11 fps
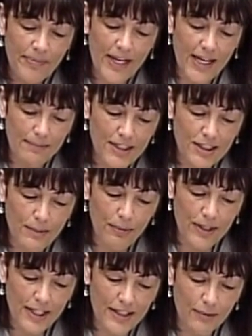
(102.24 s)
and I'm
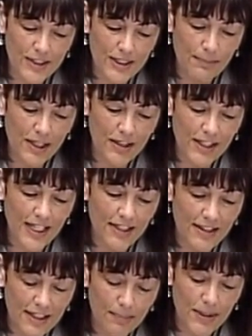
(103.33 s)
disappointed that we're simply looking at
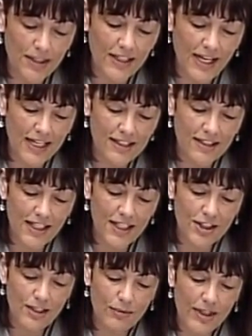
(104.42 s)
this bill in
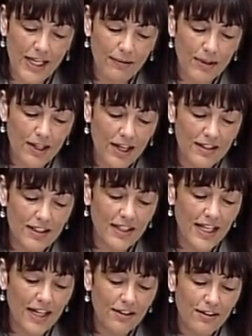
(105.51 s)
isolation without regard to
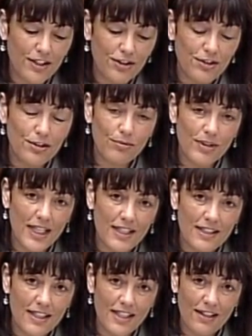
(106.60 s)
the other issues
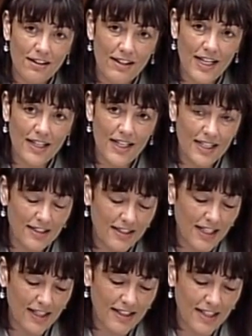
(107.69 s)
related to the Internet and to
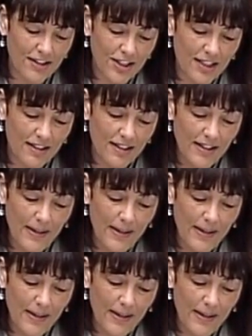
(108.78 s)
taxation.